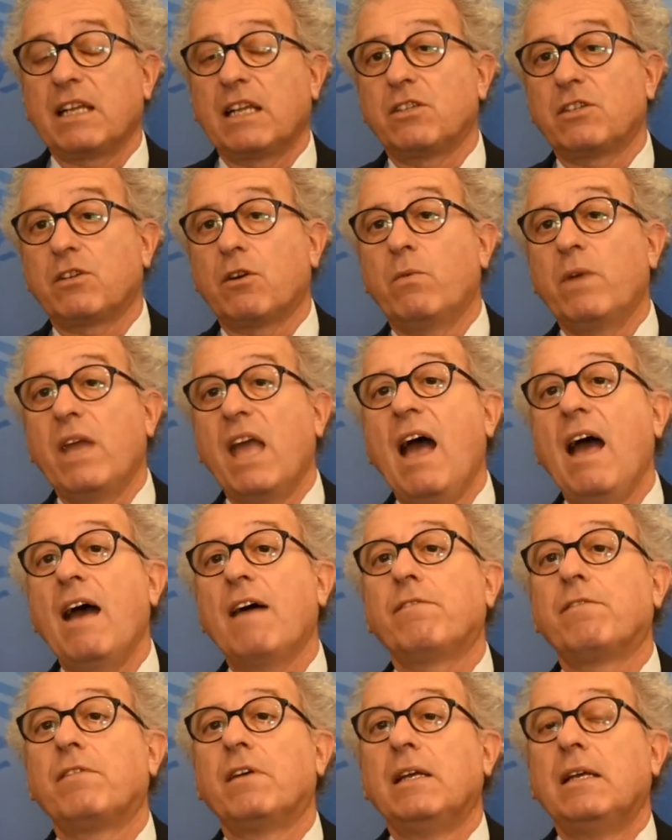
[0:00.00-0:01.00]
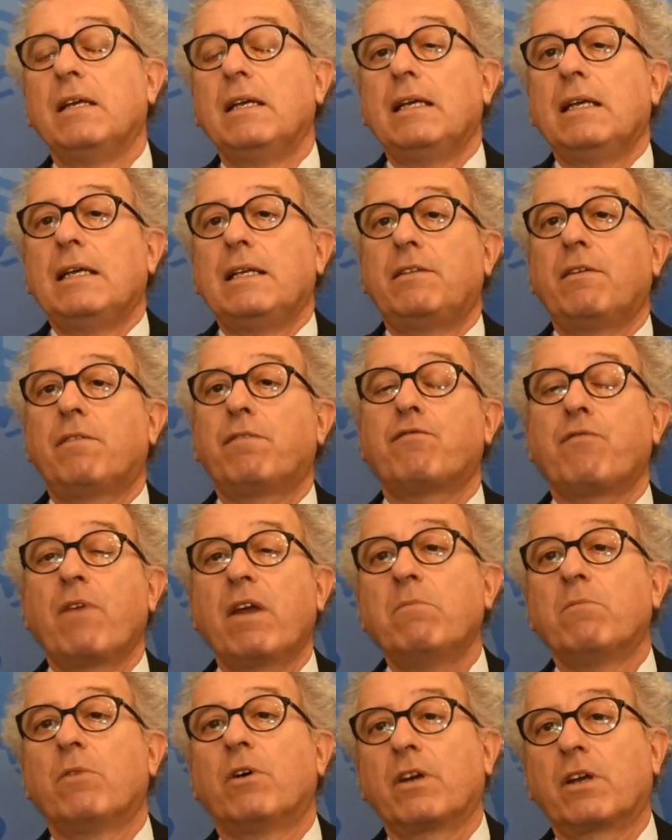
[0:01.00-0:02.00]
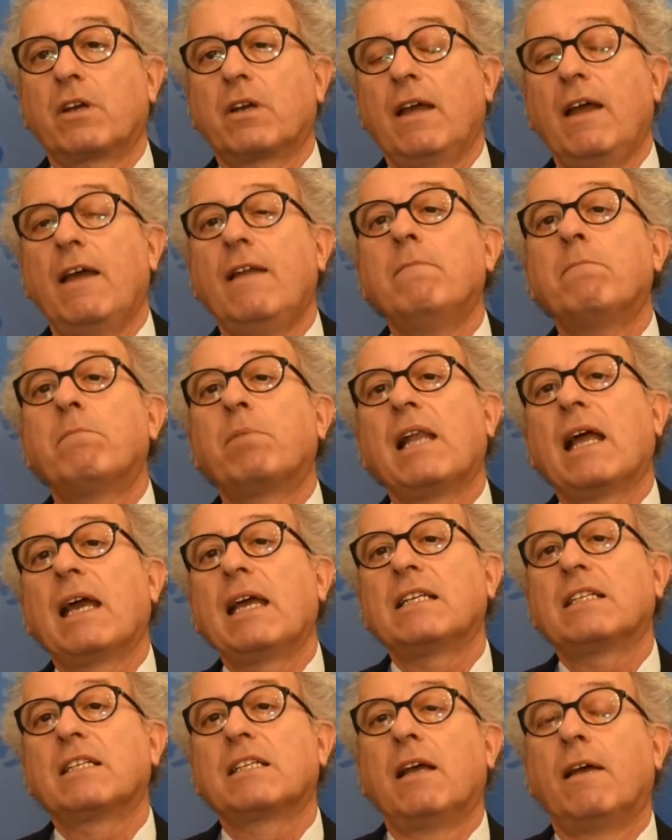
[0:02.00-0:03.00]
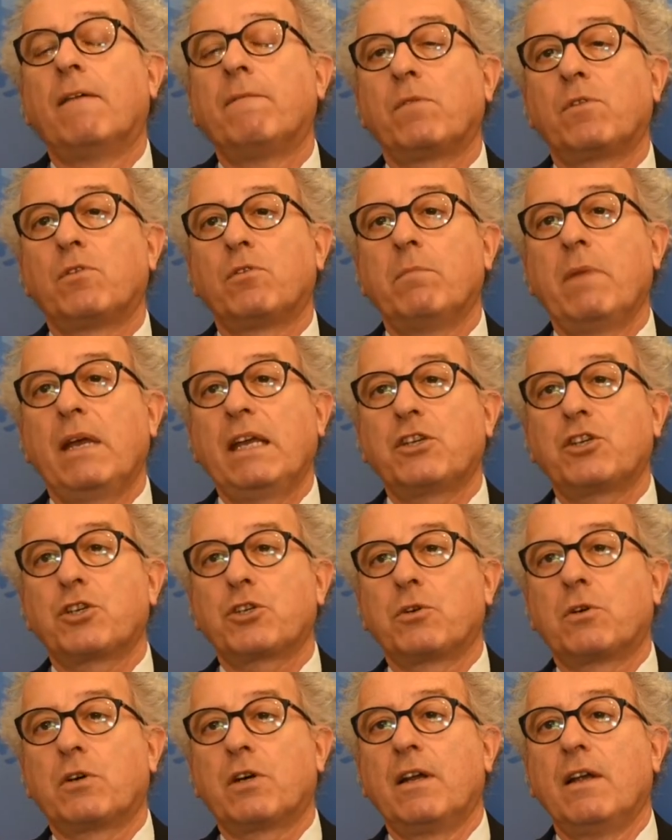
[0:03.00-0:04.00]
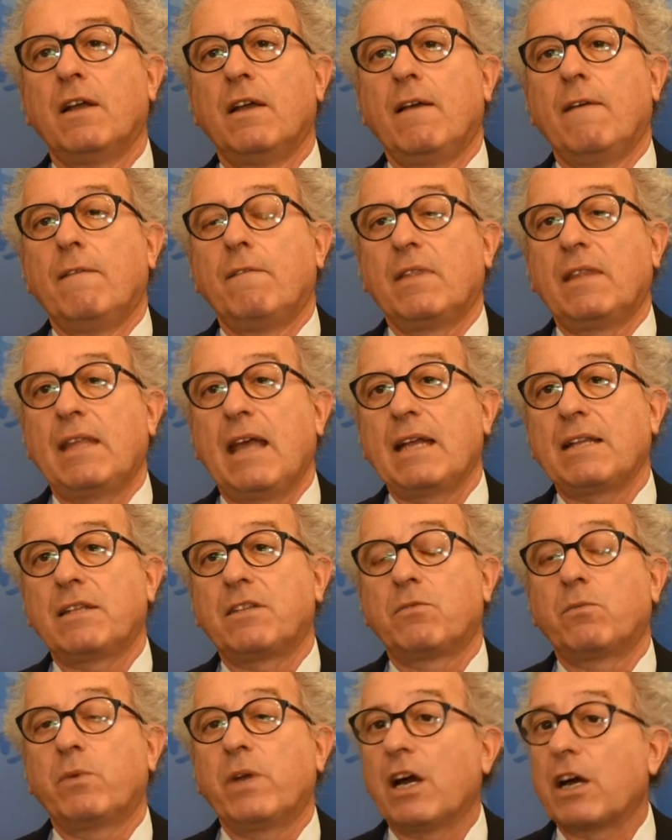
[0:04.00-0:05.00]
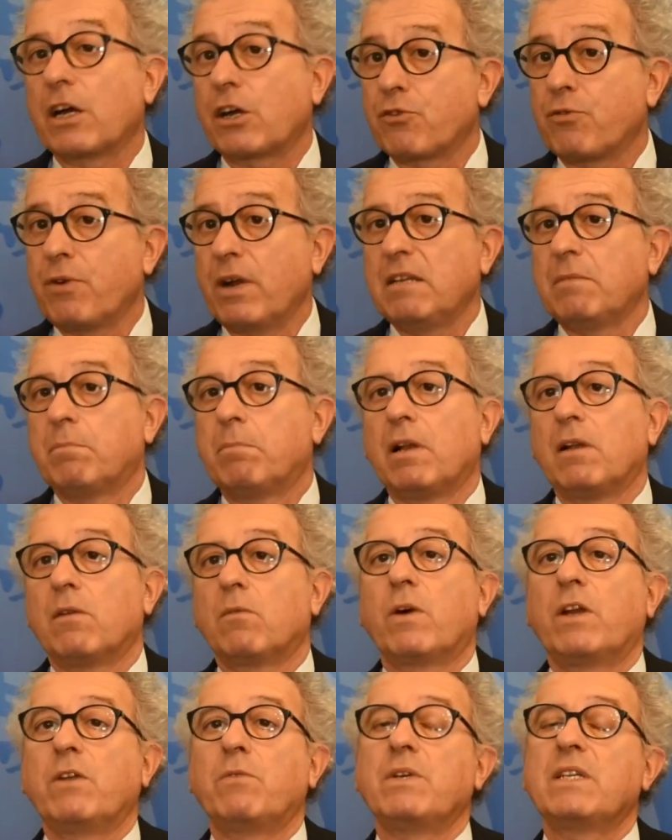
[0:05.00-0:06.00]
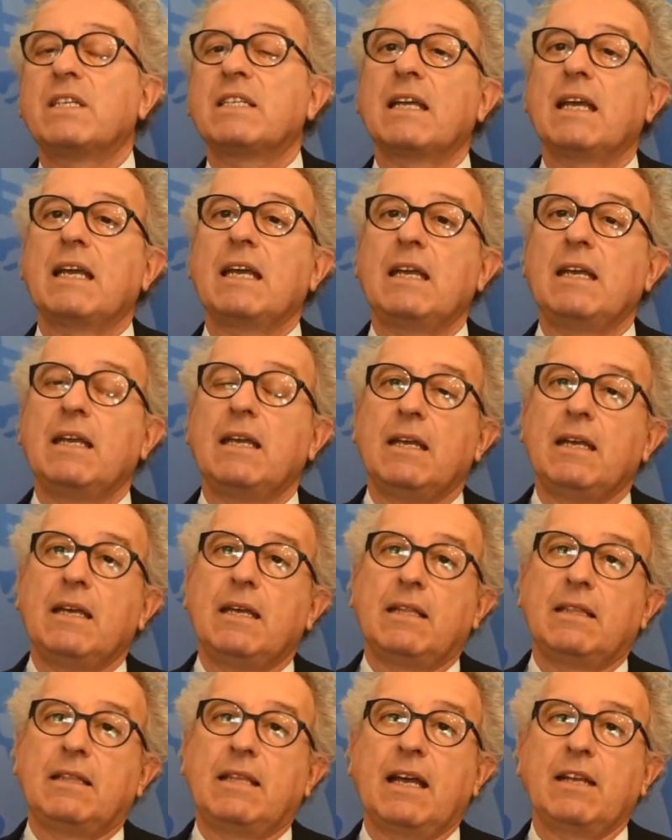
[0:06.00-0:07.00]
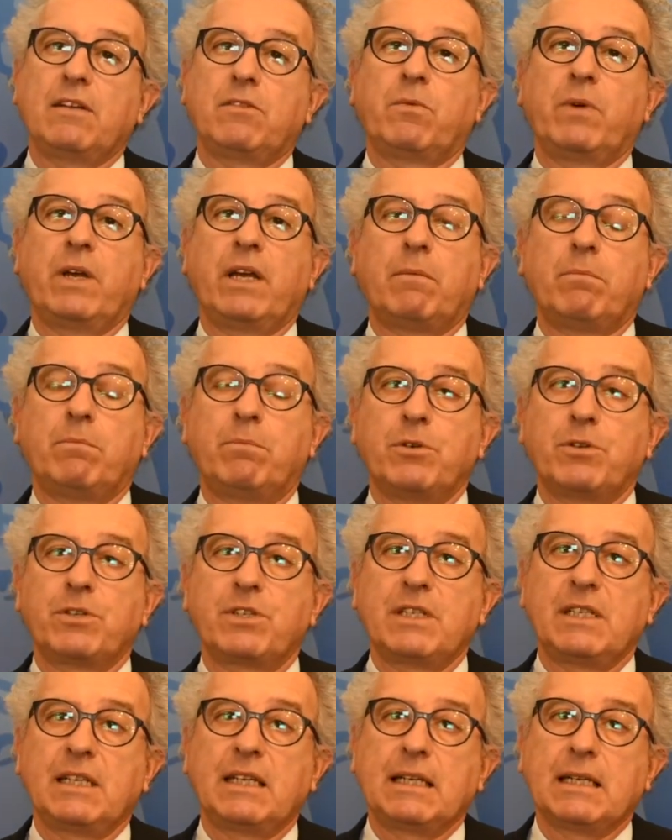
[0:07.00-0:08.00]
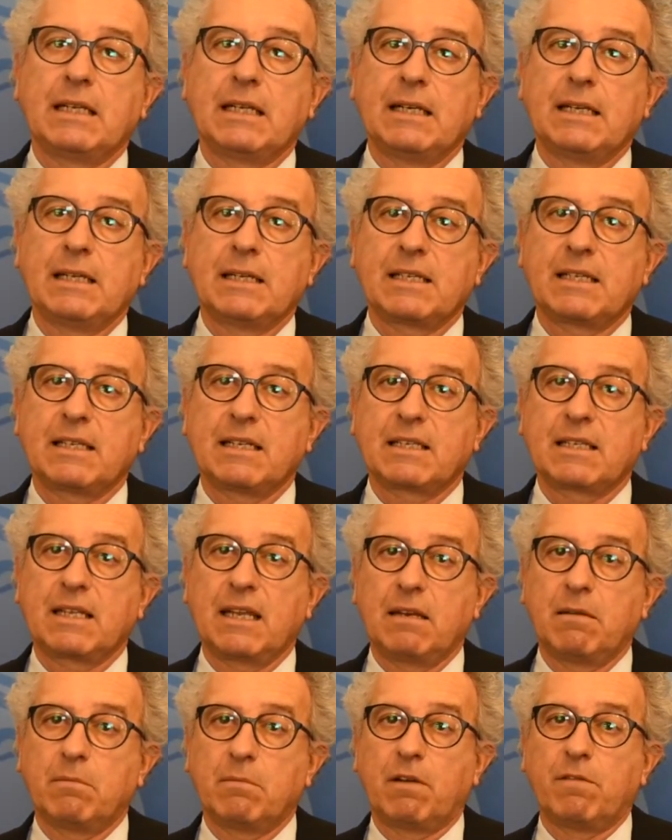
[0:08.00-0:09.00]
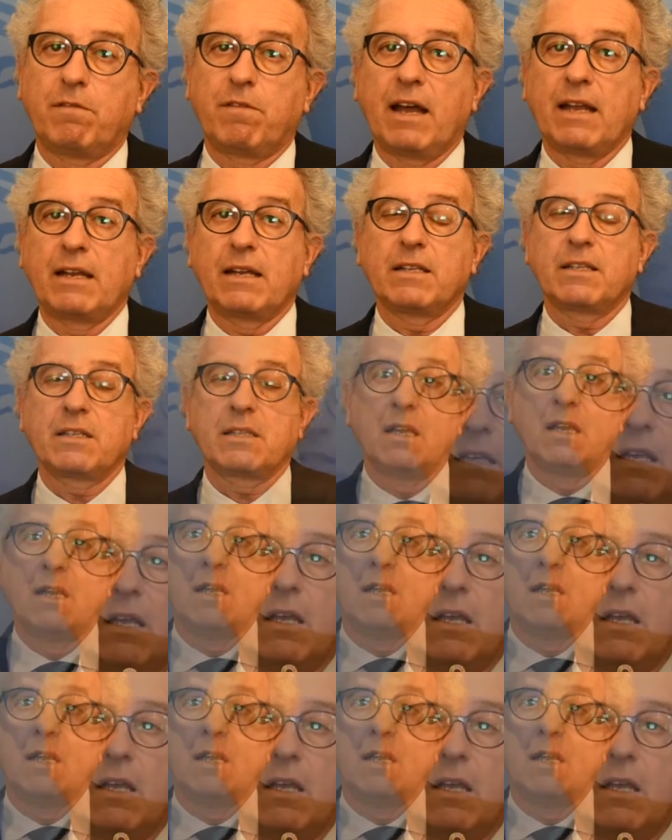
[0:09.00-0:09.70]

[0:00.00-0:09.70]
And so we have the framework in place to make sure that we are credible when we say that we are boosting sustainable finance.